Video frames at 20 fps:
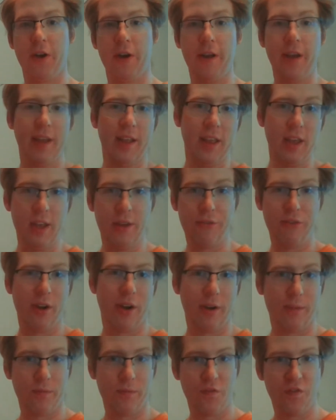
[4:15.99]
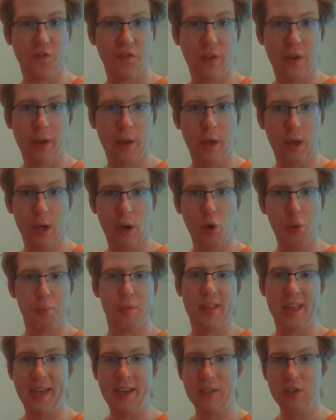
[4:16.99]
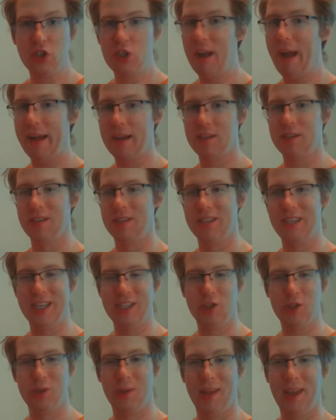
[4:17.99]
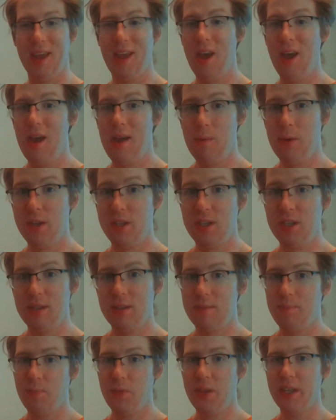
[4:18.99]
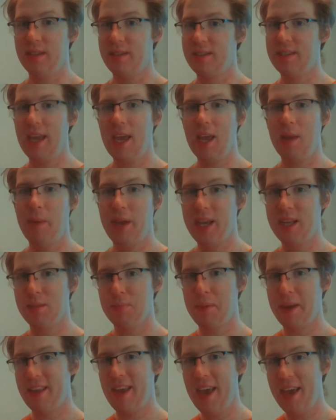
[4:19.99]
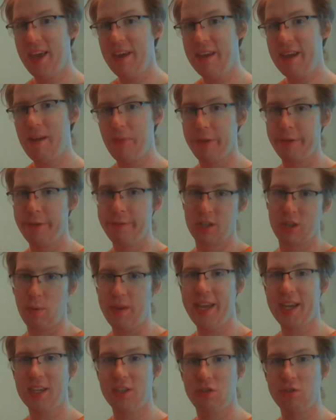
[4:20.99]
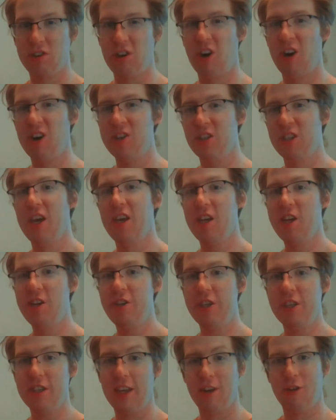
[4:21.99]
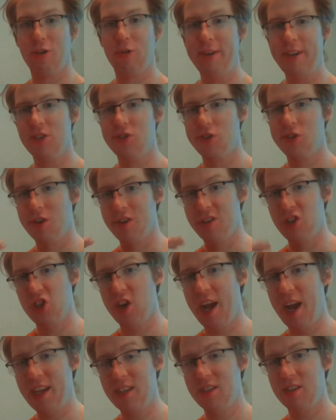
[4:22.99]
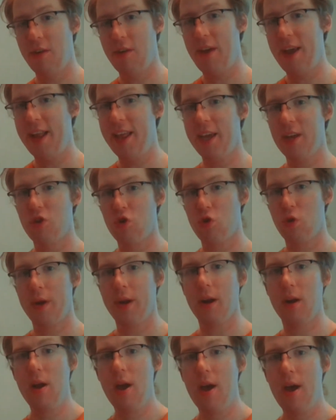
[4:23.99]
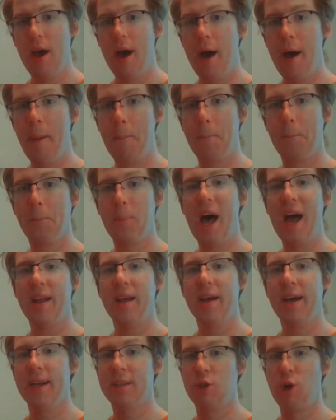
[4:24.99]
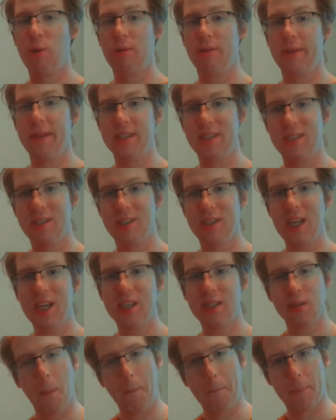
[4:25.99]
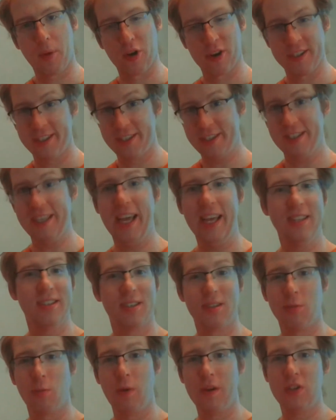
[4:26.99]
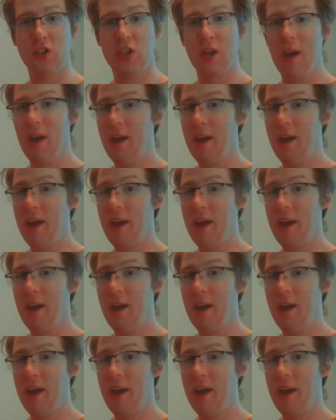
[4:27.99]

any of your opening checks, essentially, which is insane, because by taking up those 3 extra cards, you just increased your chances of hitting a trigger up by a total of 6%, which